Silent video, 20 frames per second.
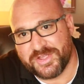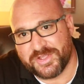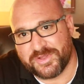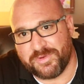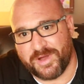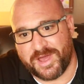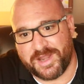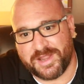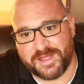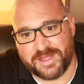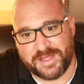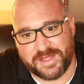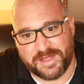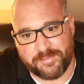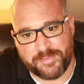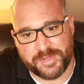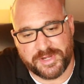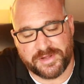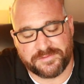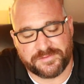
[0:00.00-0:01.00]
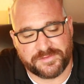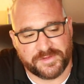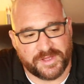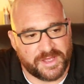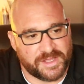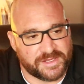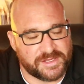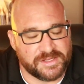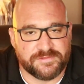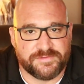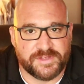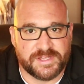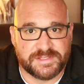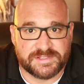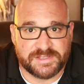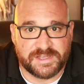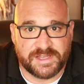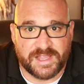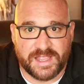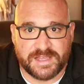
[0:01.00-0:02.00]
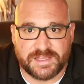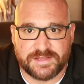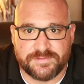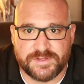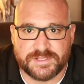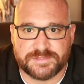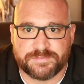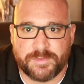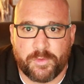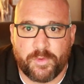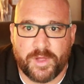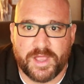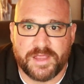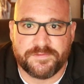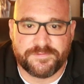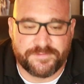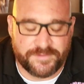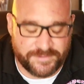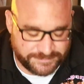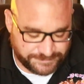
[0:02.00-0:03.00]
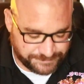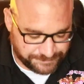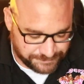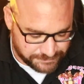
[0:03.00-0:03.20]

quite a bit of convincing, I convinced my wife